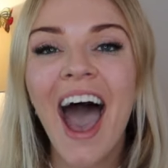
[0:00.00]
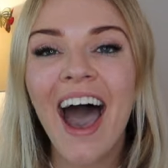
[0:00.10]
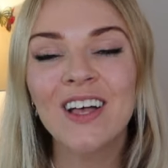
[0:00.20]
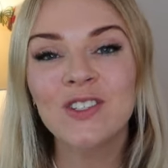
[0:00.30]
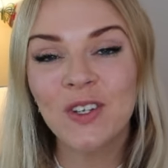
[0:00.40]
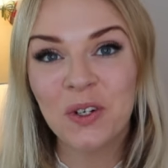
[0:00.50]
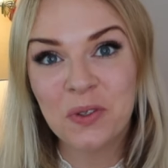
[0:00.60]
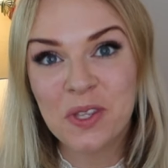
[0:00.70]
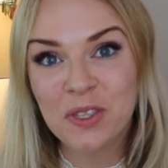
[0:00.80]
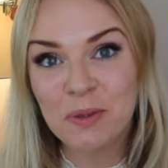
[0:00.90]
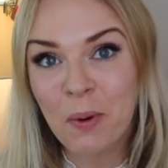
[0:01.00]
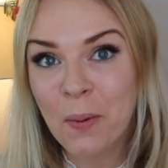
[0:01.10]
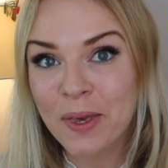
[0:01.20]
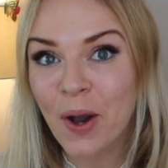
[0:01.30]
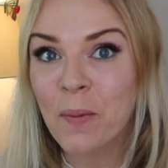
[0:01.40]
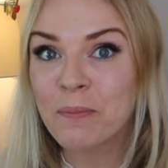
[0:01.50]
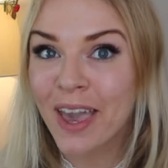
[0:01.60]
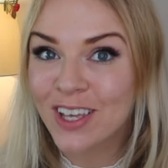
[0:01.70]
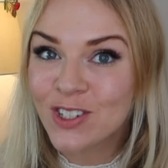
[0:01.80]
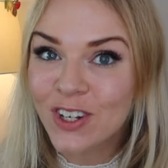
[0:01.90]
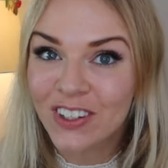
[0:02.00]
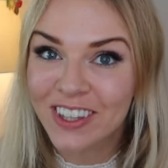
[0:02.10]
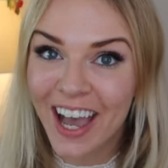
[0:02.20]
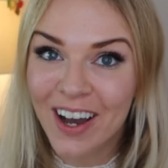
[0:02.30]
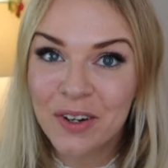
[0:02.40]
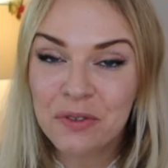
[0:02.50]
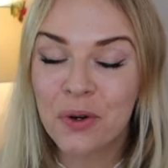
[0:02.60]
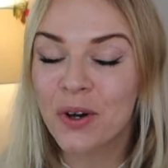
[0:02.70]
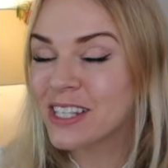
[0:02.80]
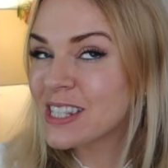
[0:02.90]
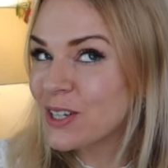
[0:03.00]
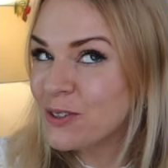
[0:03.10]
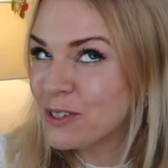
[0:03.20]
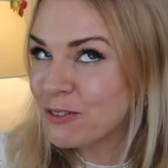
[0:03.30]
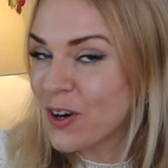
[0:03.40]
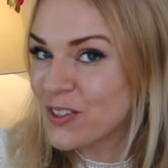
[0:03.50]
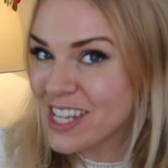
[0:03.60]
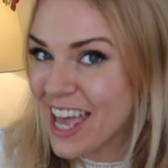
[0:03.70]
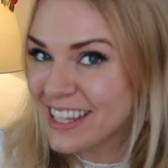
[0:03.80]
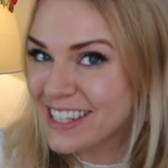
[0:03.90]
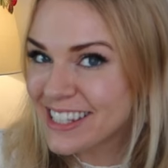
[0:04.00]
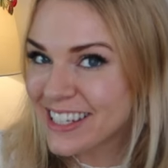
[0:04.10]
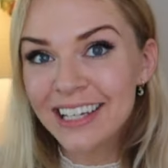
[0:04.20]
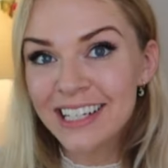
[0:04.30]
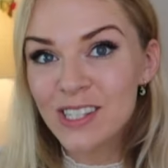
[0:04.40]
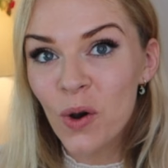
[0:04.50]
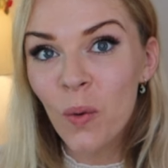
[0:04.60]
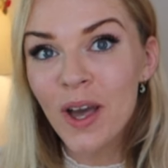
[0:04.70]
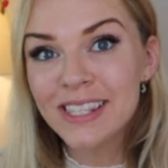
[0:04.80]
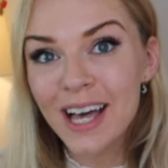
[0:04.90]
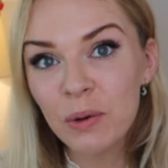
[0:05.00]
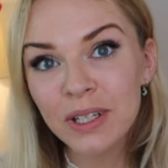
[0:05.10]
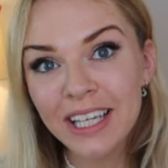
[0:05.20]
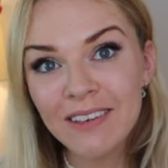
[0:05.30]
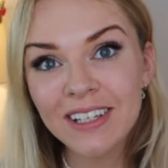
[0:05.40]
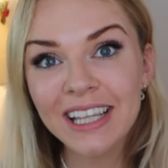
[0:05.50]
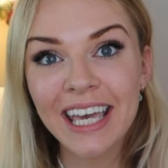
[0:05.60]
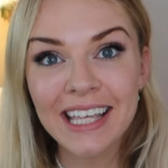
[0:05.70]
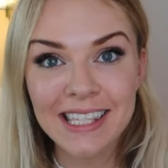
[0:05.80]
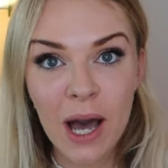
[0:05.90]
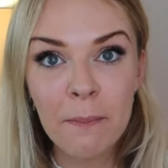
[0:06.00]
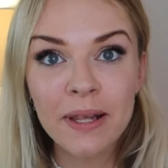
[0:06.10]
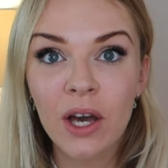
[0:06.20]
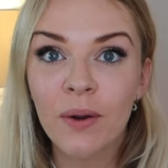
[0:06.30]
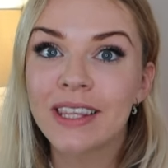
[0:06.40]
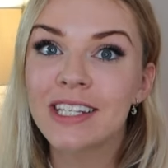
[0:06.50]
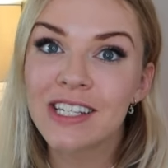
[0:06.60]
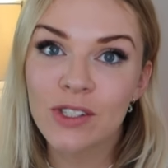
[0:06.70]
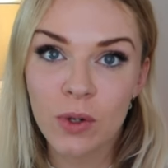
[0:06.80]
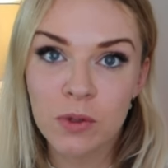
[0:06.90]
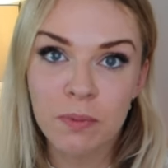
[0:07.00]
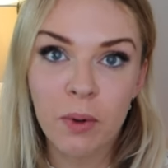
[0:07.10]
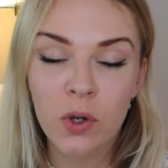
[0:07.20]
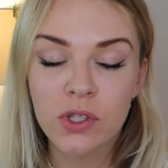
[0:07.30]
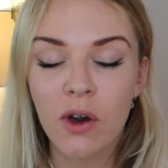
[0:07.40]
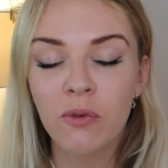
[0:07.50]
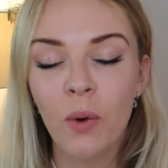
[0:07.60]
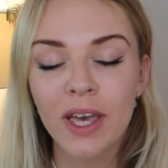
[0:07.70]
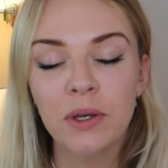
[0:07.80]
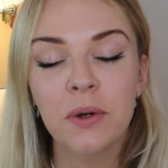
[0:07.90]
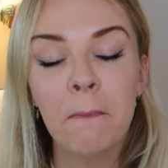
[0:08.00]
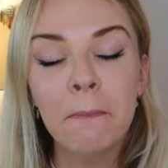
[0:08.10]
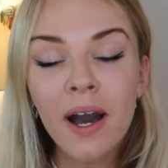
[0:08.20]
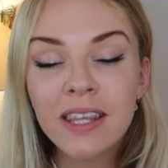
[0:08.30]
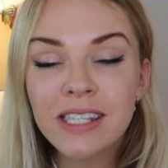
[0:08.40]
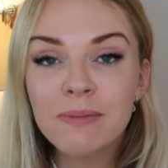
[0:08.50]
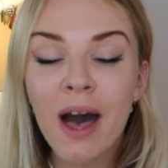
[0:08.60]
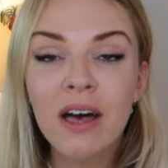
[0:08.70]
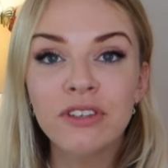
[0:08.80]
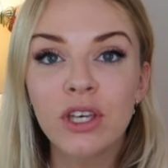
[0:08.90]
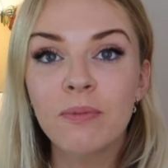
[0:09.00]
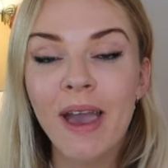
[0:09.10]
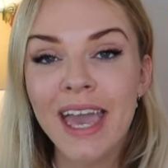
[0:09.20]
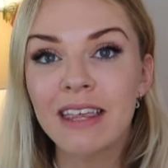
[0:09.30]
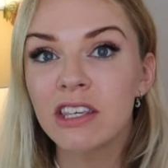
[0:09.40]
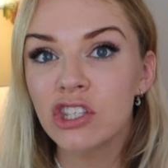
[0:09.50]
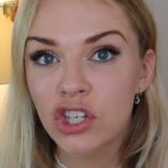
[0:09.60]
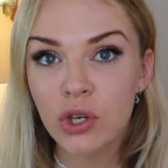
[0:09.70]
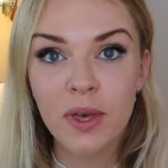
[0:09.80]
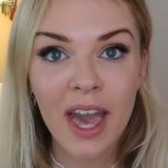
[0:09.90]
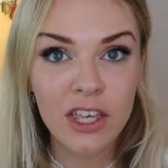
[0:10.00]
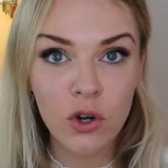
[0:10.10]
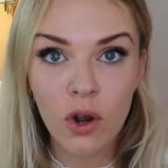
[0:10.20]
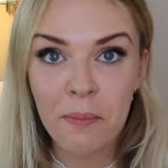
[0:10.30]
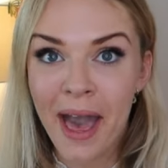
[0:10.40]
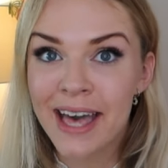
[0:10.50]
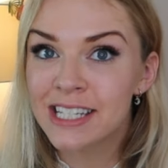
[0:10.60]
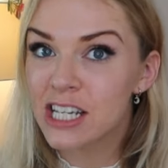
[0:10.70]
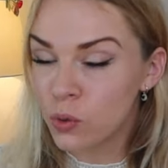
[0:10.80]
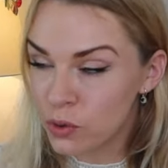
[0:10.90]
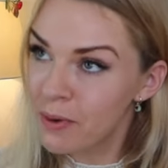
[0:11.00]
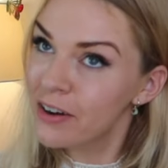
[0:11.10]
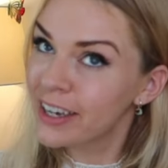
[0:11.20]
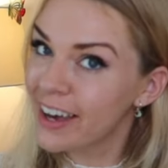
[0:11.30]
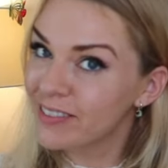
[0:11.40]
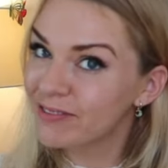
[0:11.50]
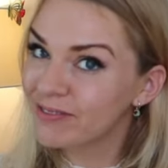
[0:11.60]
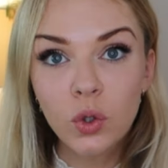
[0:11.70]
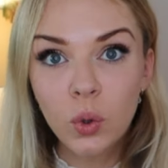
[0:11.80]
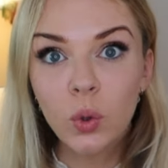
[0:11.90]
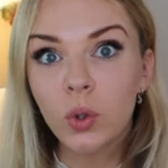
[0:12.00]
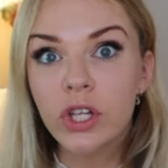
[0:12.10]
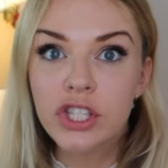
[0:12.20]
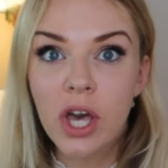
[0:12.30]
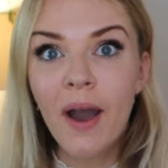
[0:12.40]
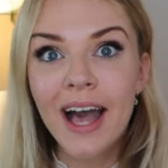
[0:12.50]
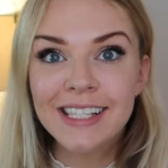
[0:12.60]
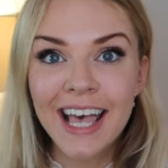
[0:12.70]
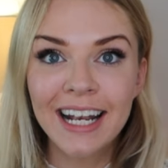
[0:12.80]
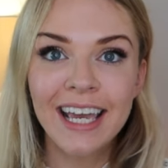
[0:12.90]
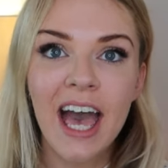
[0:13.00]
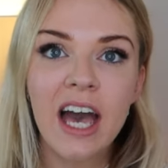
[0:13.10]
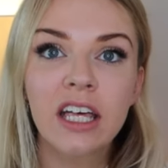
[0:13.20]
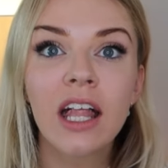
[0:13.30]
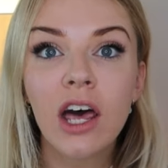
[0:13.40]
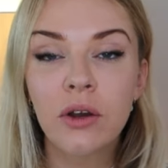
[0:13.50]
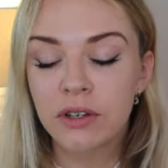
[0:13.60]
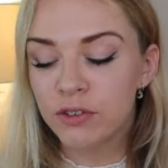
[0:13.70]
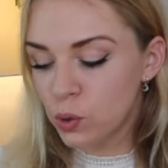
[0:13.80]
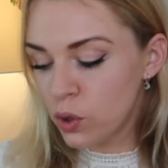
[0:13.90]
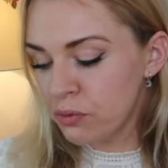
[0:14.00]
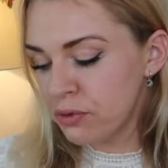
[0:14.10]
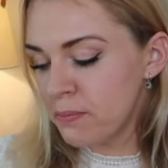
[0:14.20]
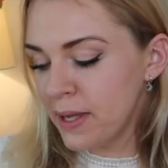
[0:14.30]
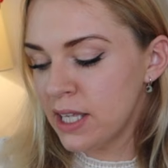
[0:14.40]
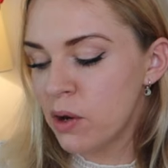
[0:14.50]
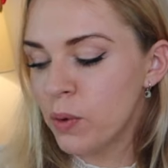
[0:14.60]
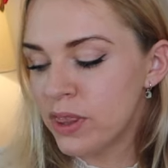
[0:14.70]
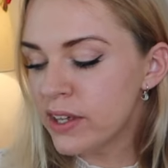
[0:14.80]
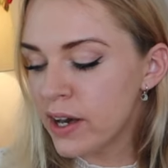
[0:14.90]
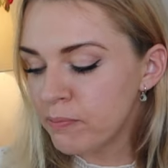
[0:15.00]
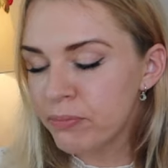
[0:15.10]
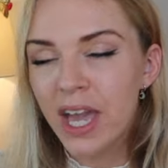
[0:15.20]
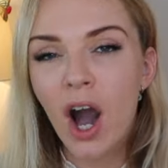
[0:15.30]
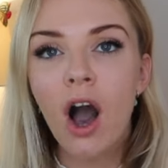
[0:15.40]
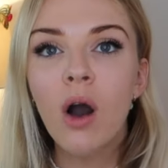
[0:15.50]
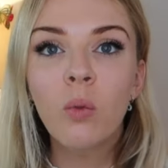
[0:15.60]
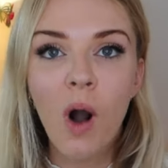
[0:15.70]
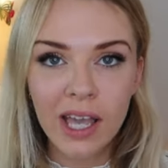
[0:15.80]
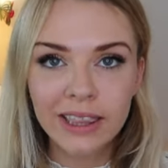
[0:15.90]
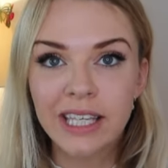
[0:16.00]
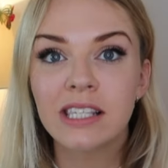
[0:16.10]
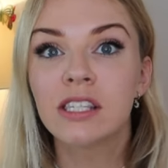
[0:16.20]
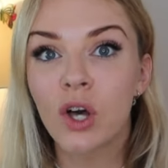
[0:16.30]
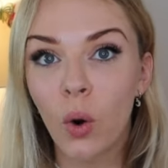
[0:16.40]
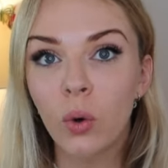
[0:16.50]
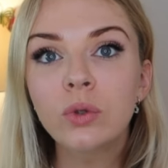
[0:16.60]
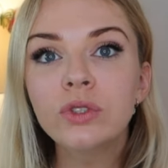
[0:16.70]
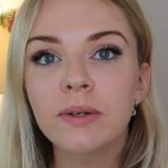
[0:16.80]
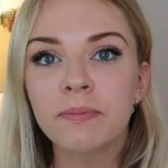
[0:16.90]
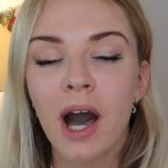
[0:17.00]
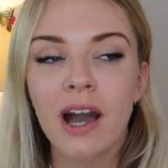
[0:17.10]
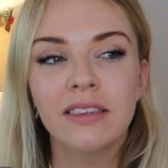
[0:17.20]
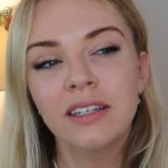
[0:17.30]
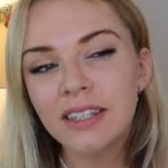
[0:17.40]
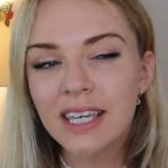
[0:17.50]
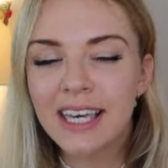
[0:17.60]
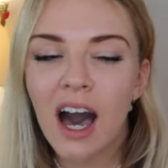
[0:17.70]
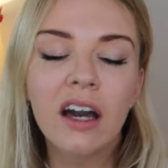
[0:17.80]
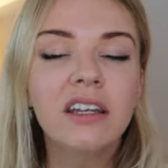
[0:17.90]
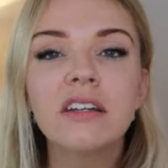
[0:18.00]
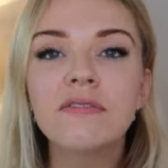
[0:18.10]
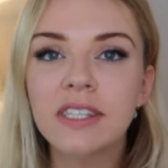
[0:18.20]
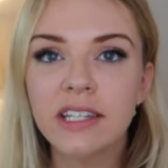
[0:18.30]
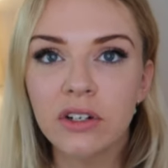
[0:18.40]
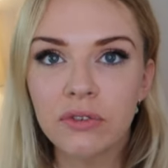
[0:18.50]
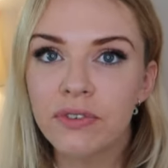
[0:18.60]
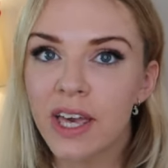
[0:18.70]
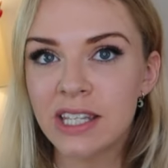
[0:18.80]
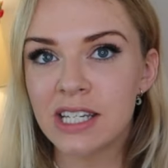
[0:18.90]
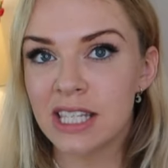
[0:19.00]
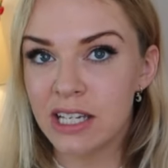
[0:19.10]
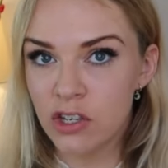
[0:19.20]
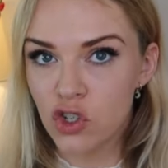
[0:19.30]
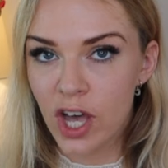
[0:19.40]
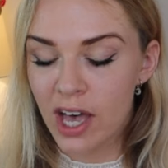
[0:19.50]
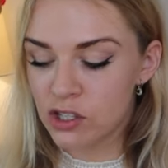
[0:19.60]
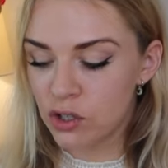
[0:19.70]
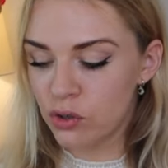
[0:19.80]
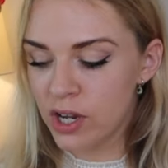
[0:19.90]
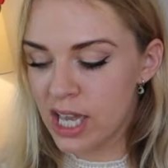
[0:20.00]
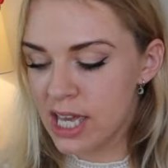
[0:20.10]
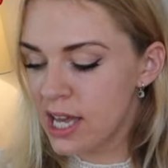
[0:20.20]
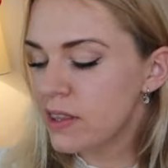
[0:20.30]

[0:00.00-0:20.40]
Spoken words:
And you can also support me on Patreon now for exclusive content. And as always, I will leave the link down below in the description box of where you can buy this perfume in the UK, Europe, and North America. Cool, so Atelier Cologne, if you're not familiar with them, they are widely sold, but I think they kind of still fit into the niche category.